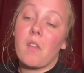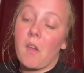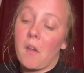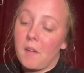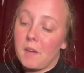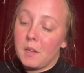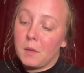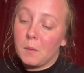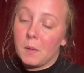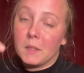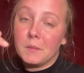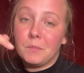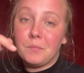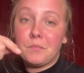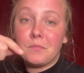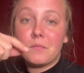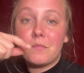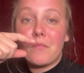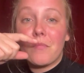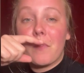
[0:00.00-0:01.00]
Anyway,
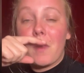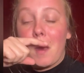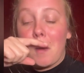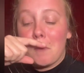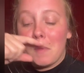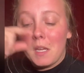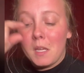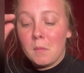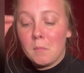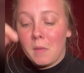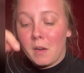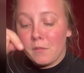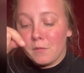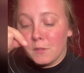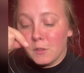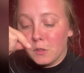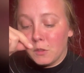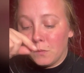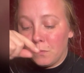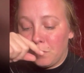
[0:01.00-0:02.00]
I'm gonna eat my
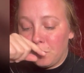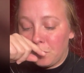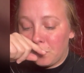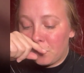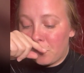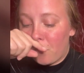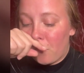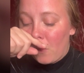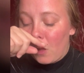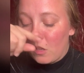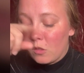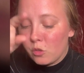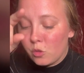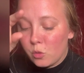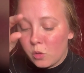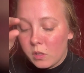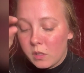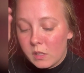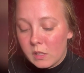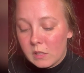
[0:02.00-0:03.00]
food,
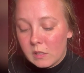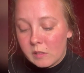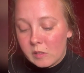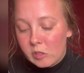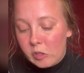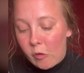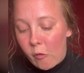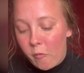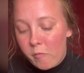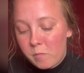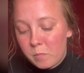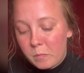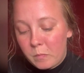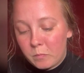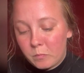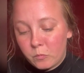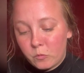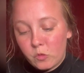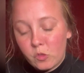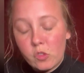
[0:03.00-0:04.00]
enjoy this,
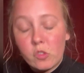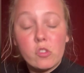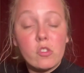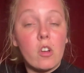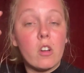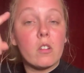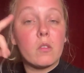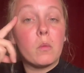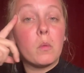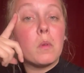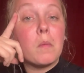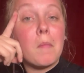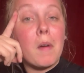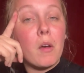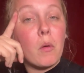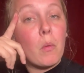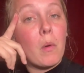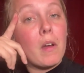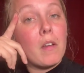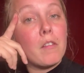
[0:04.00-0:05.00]
talk with my
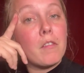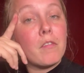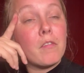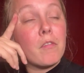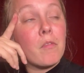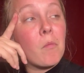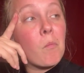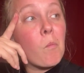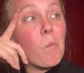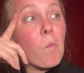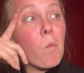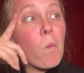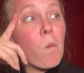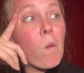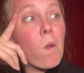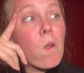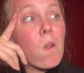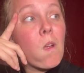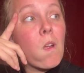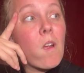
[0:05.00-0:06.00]
wife,
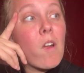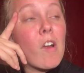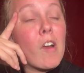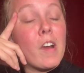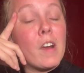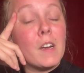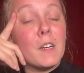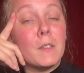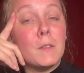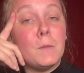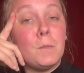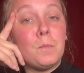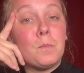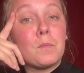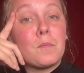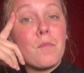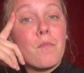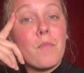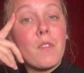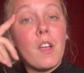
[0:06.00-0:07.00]
and
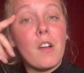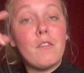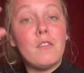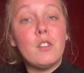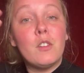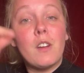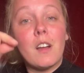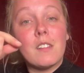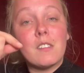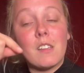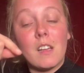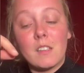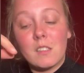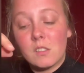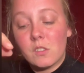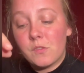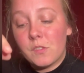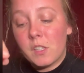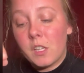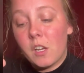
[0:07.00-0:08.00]
if you guys like this
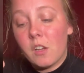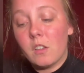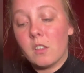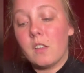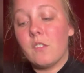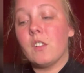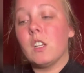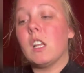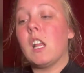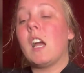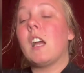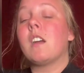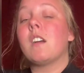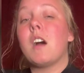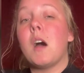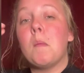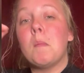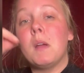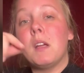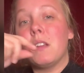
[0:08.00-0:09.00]
video, leave a like,
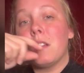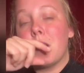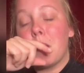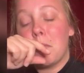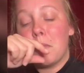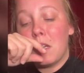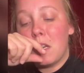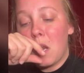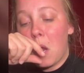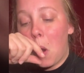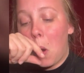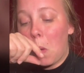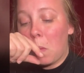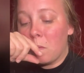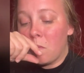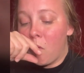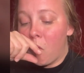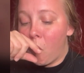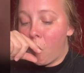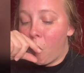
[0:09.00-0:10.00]
comment, and let me know
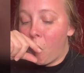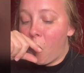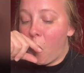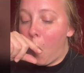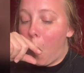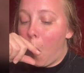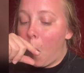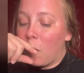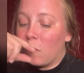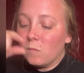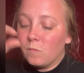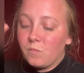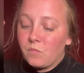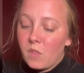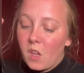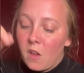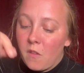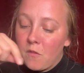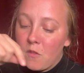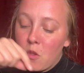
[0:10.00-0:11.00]

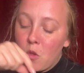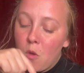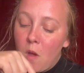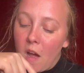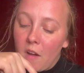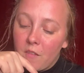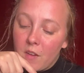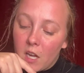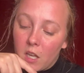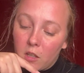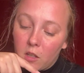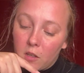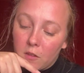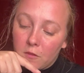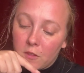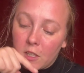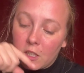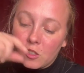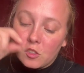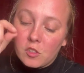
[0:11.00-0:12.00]
if you have
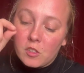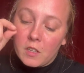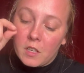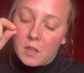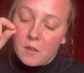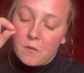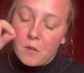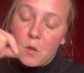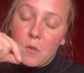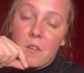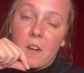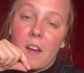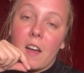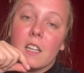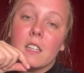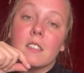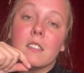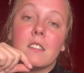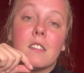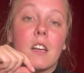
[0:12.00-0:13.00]
HelloFresh and if you had
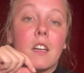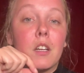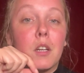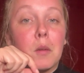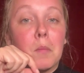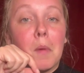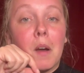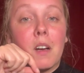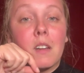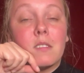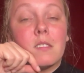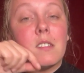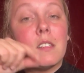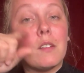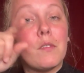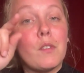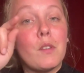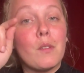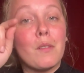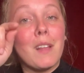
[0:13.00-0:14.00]
this out of your box and
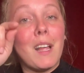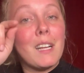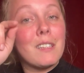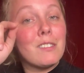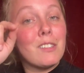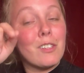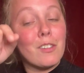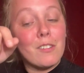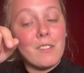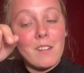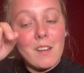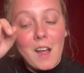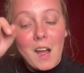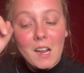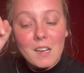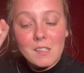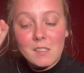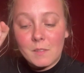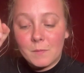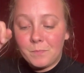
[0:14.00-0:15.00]
if you liked it or
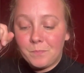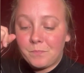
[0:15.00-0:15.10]
not.